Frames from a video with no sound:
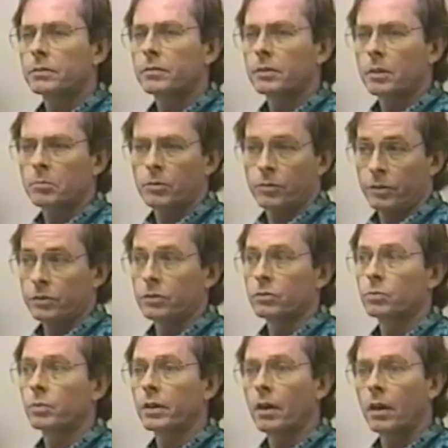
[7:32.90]
of a number of
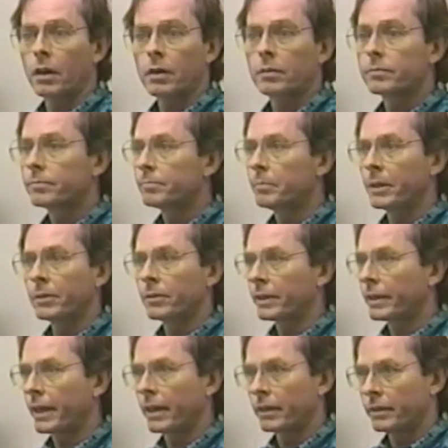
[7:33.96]
reasons. We are better
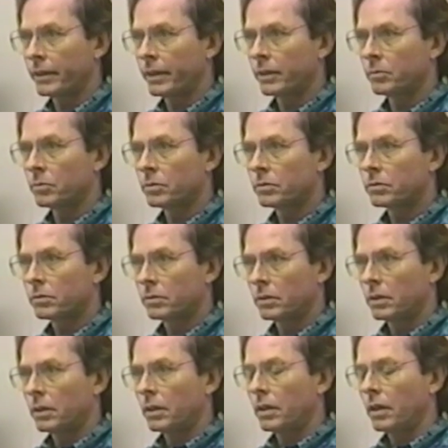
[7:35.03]
at counting animals.
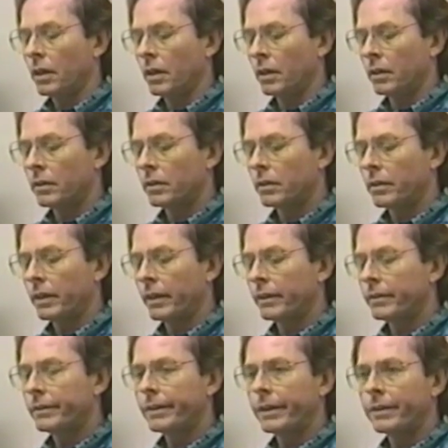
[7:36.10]
Uh,
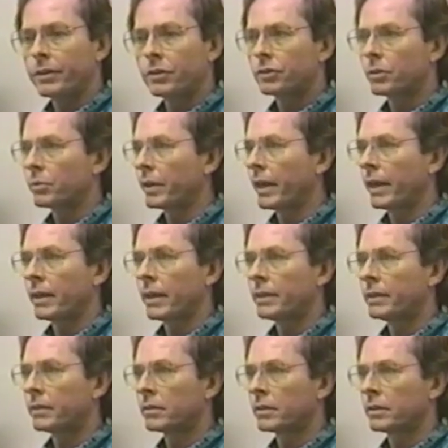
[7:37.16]
and, and this year we had
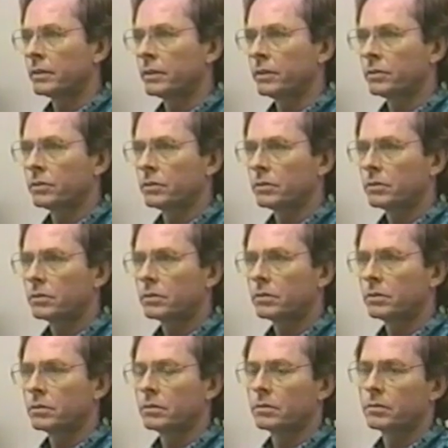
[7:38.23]
ideal conditions
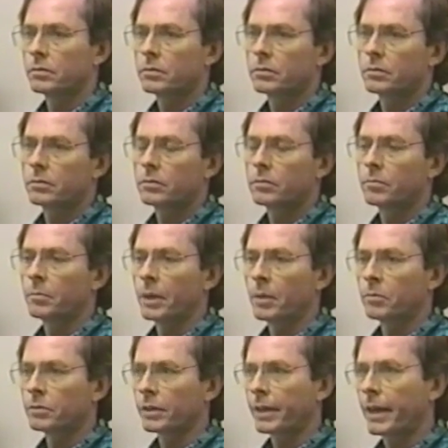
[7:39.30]
to be
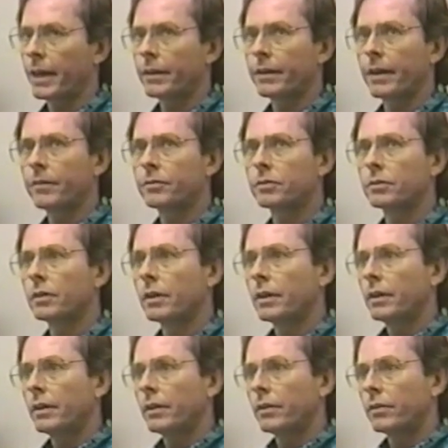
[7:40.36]
able to count after
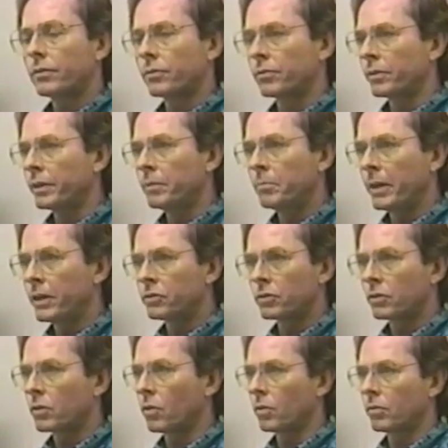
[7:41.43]
three
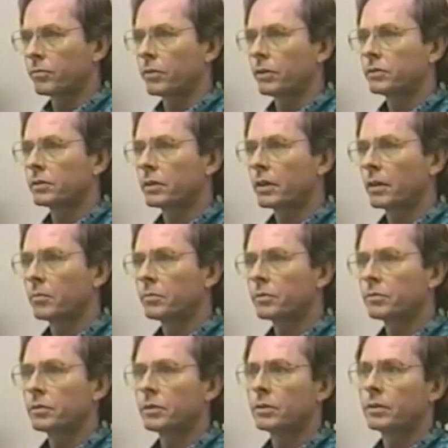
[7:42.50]
major cold fronts had come
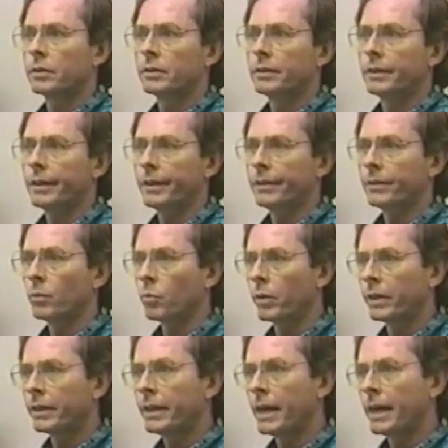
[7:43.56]
through and, and the
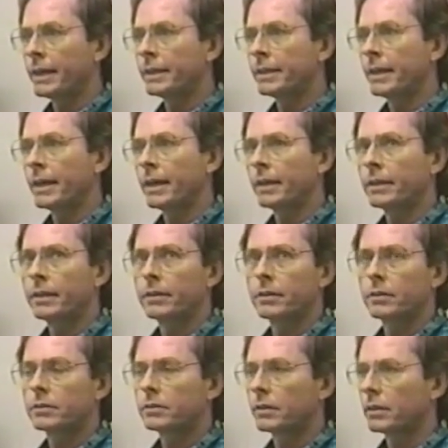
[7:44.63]
wind died down and
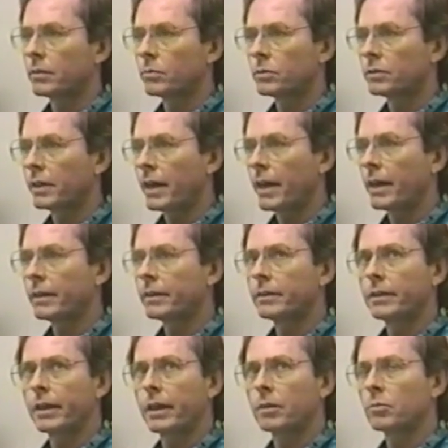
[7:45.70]
the sun was out
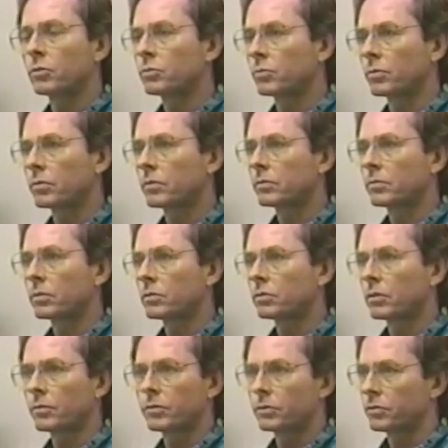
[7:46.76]
and the animals were, were
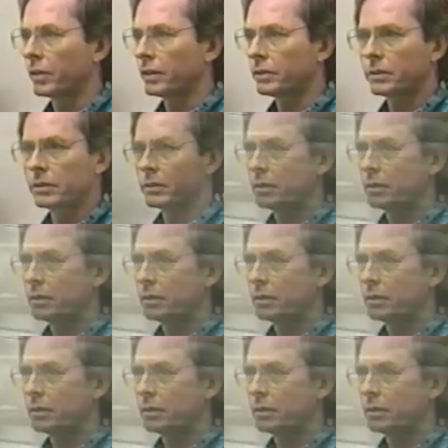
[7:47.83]
surface resting.